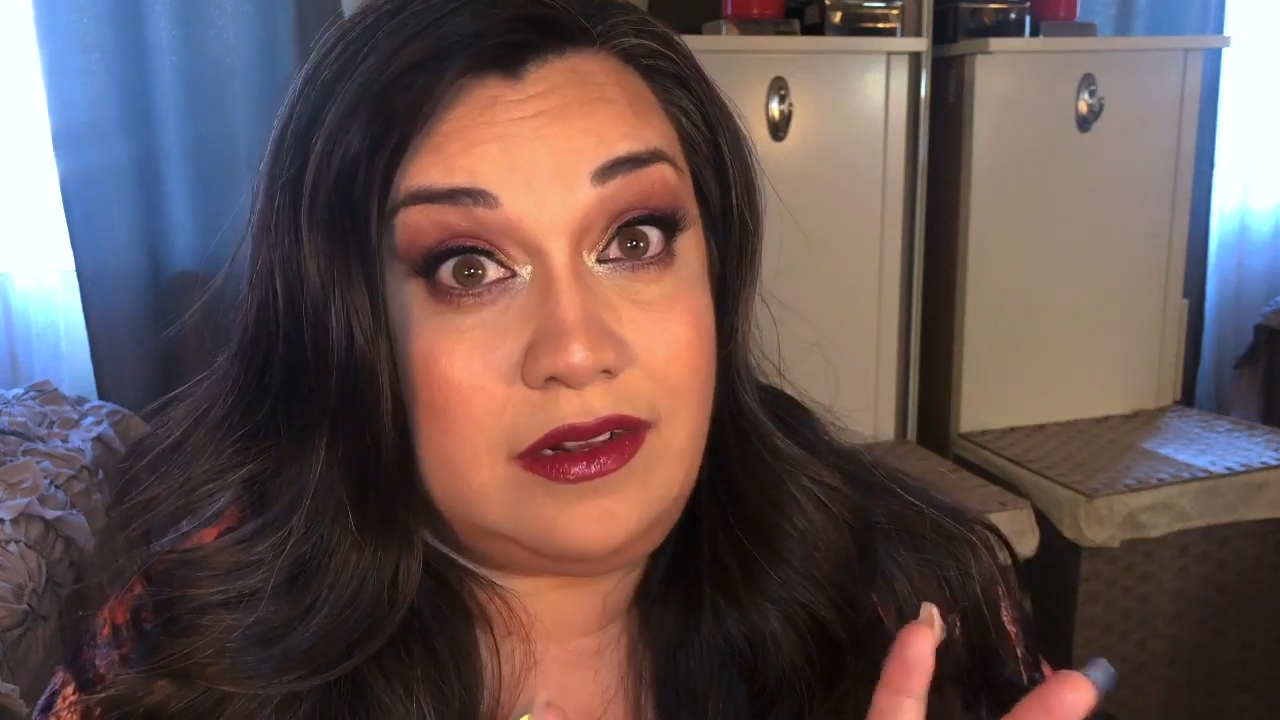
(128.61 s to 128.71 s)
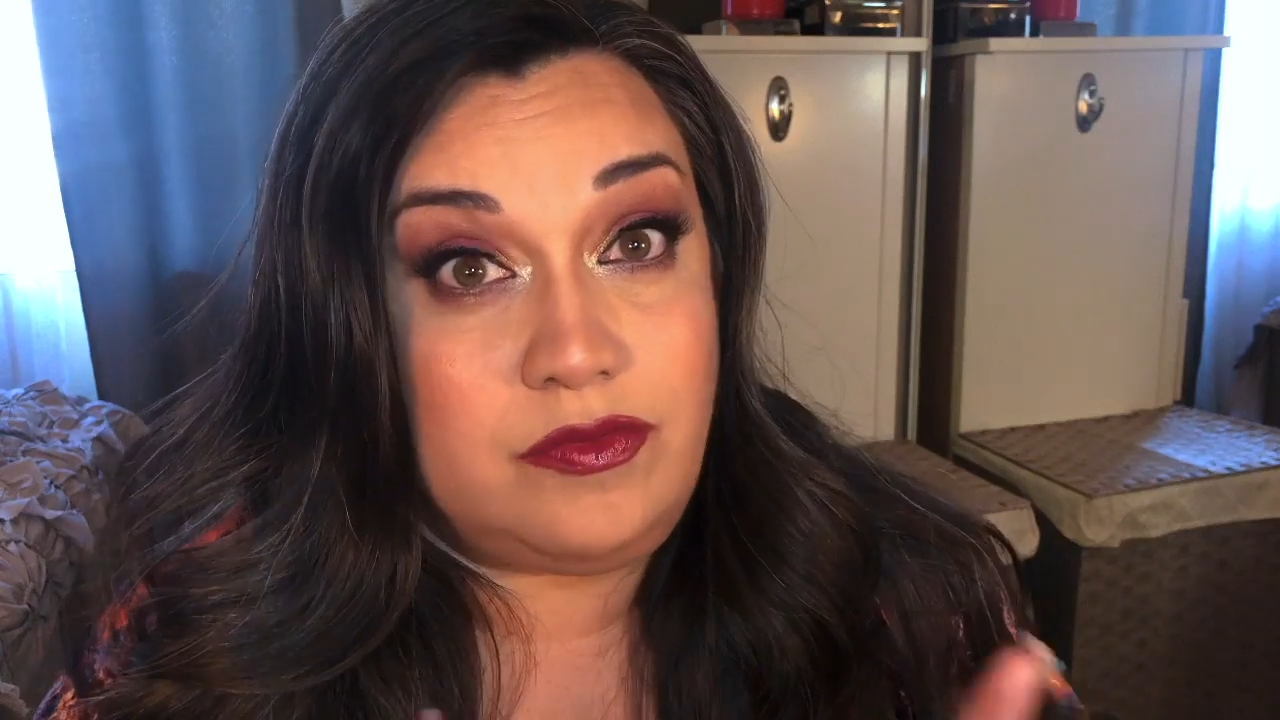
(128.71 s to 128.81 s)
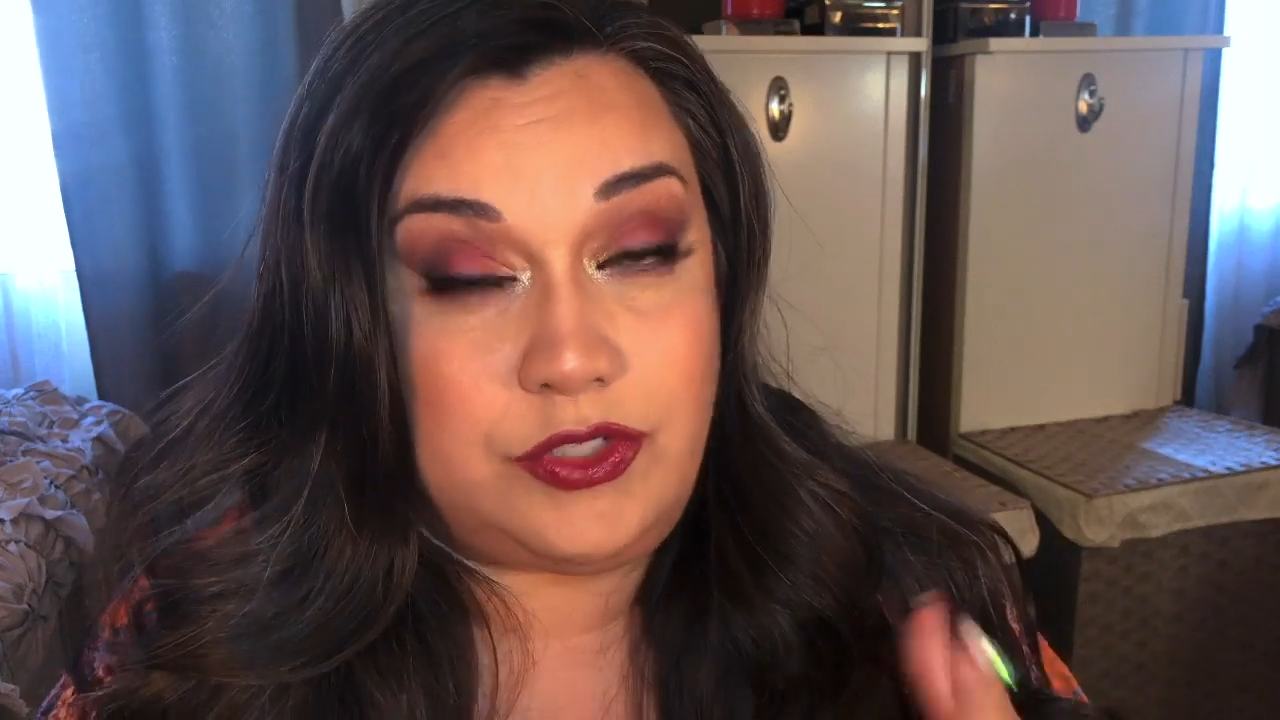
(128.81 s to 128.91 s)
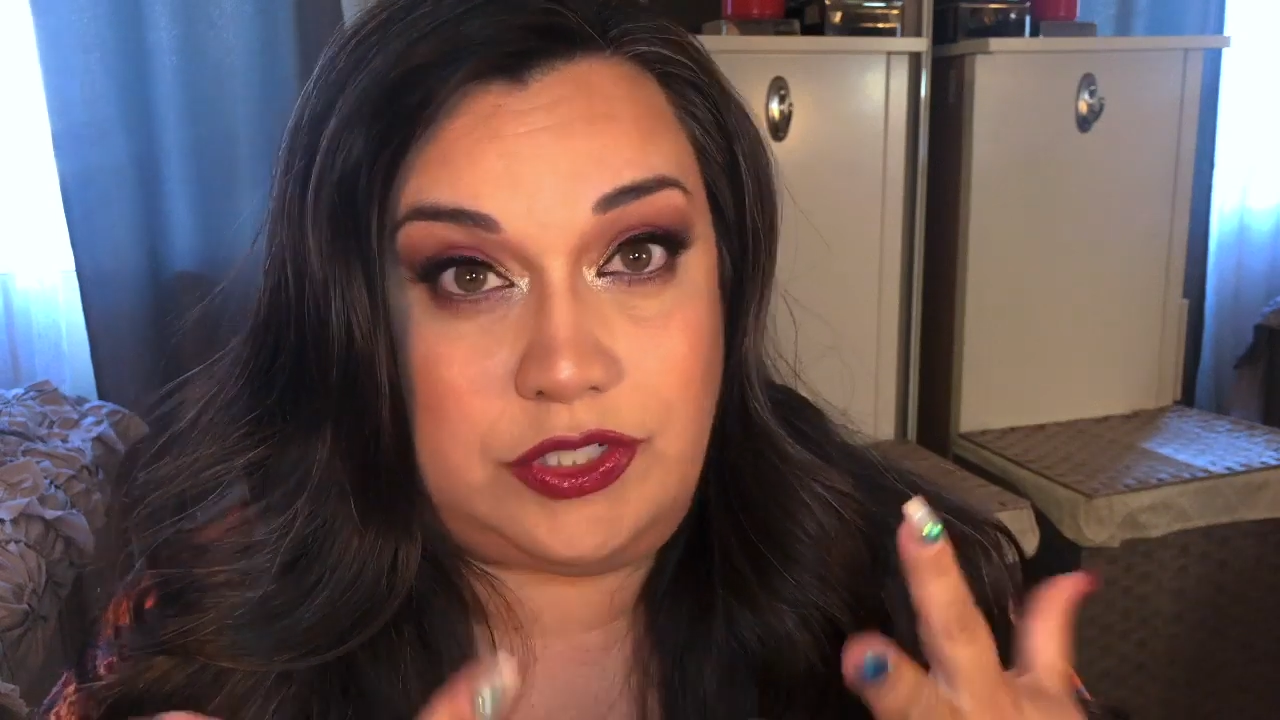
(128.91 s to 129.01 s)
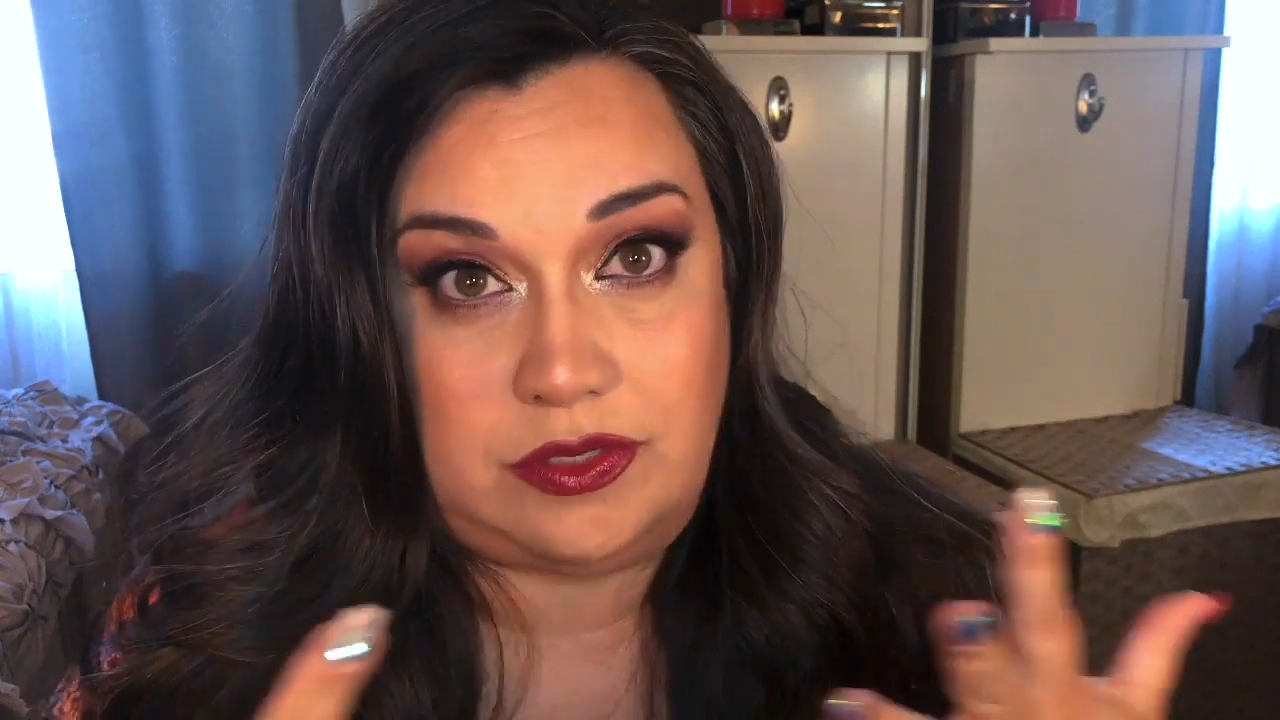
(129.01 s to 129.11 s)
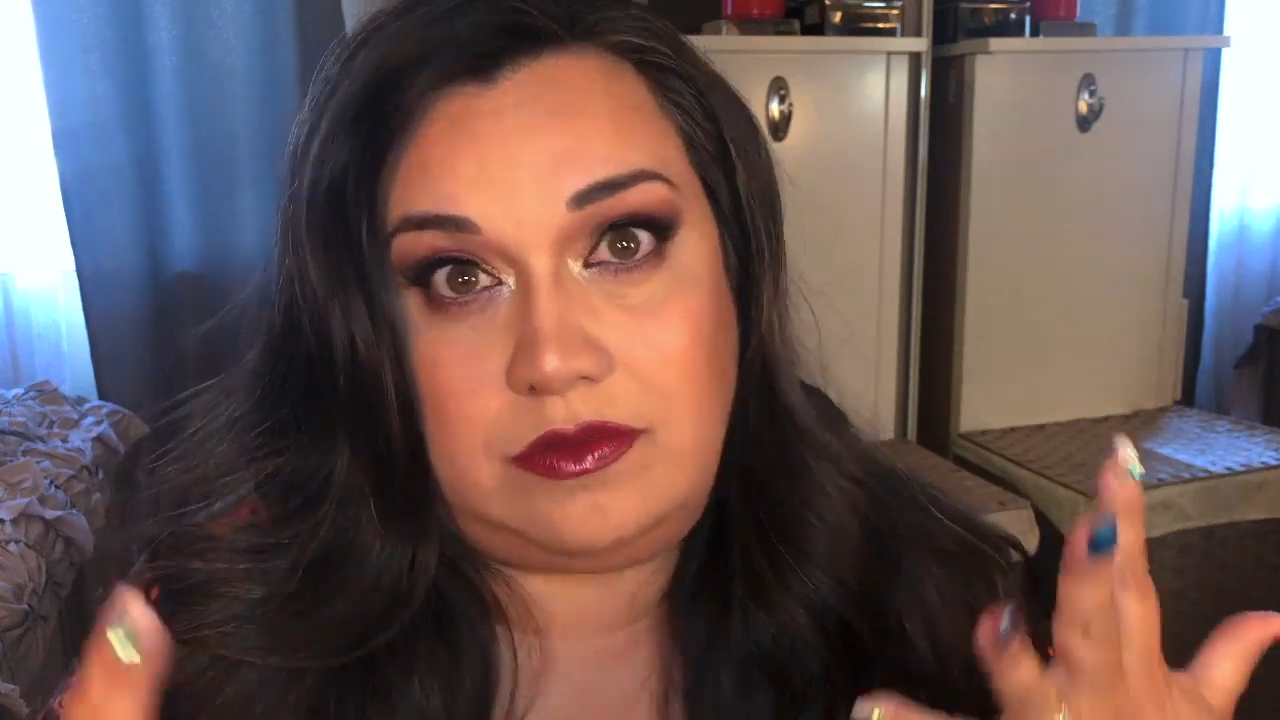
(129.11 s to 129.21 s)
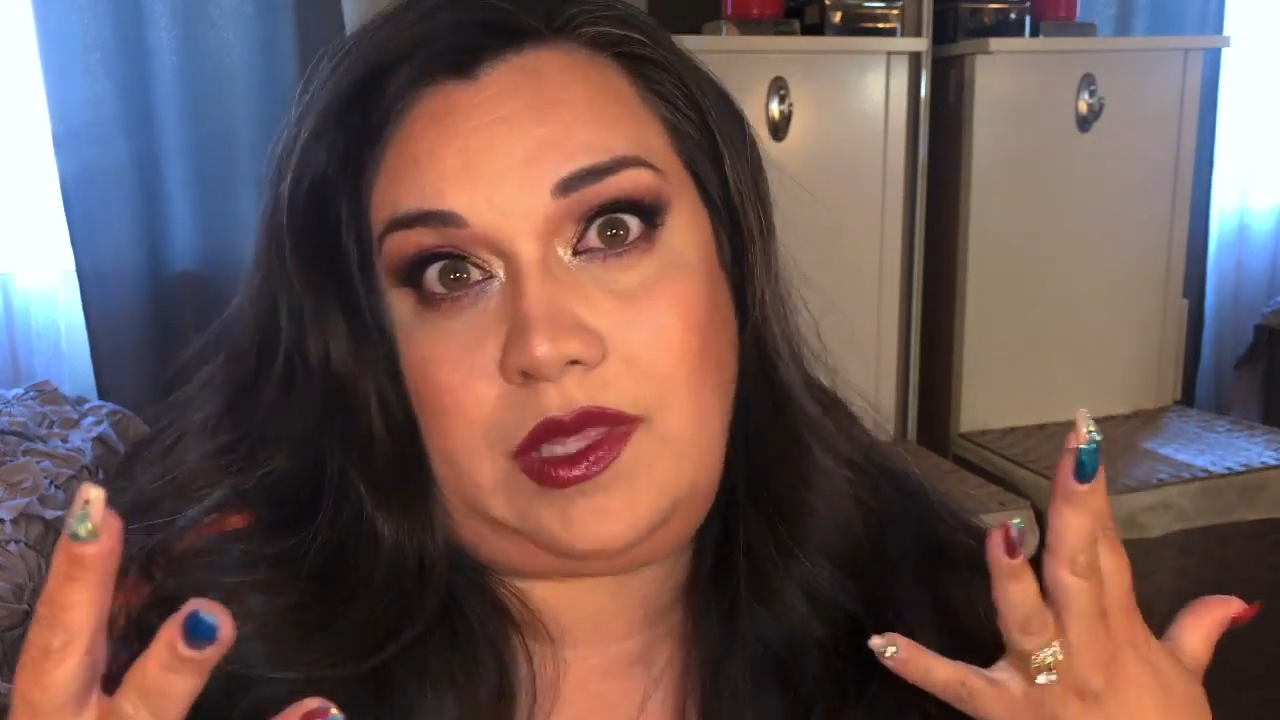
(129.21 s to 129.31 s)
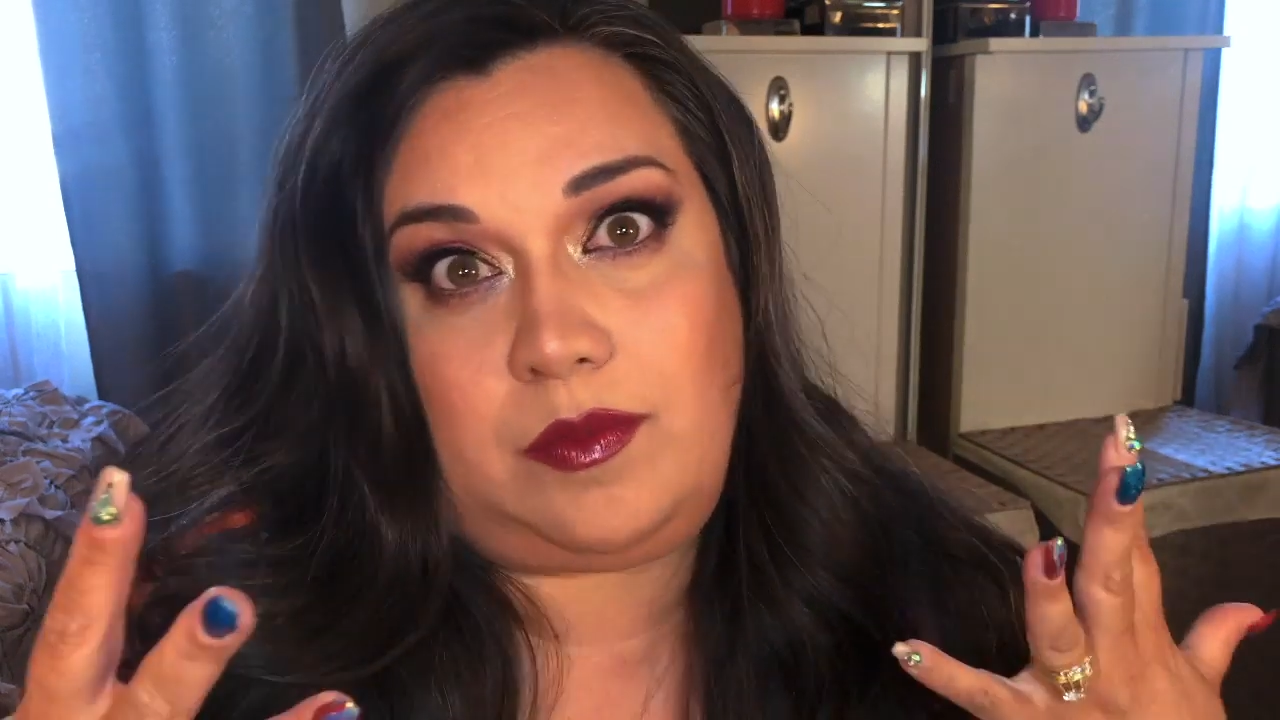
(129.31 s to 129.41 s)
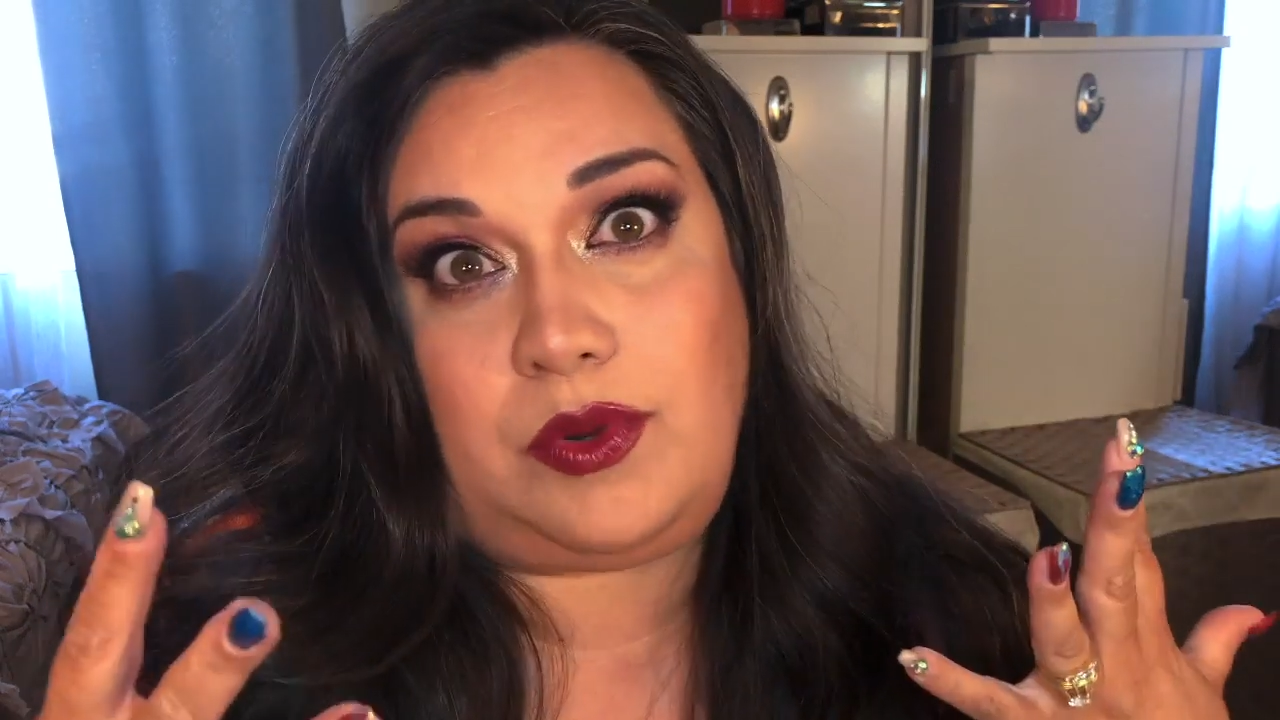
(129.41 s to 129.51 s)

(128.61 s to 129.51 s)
which is like